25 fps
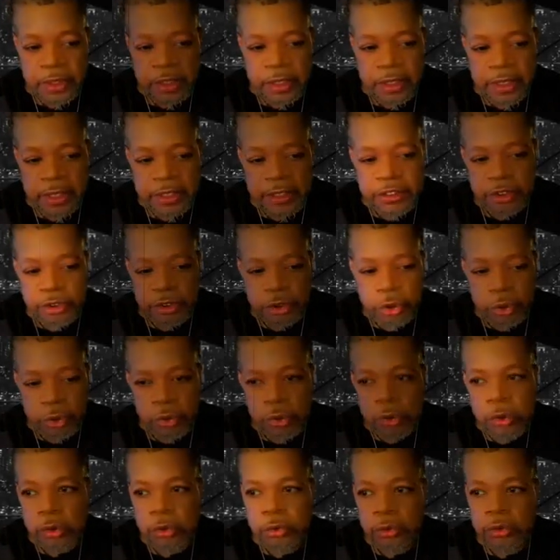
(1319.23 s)
these
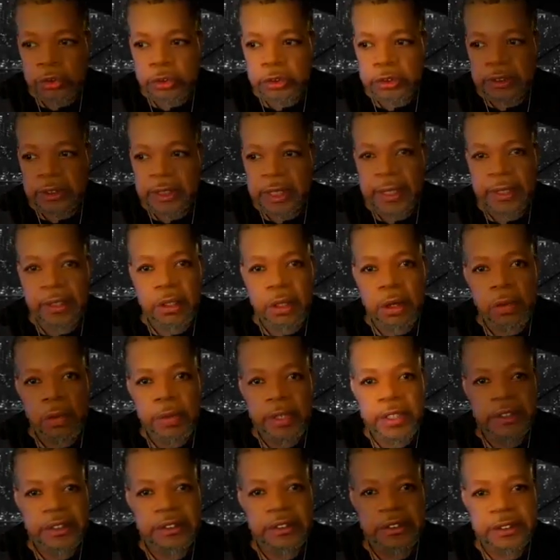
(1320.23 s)
duals can
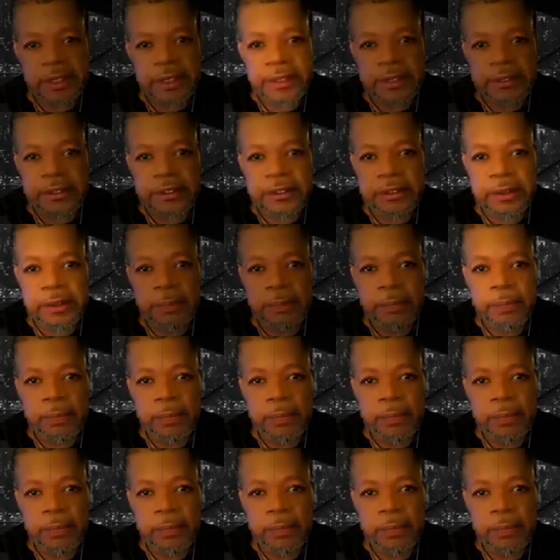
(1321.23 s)
coexist,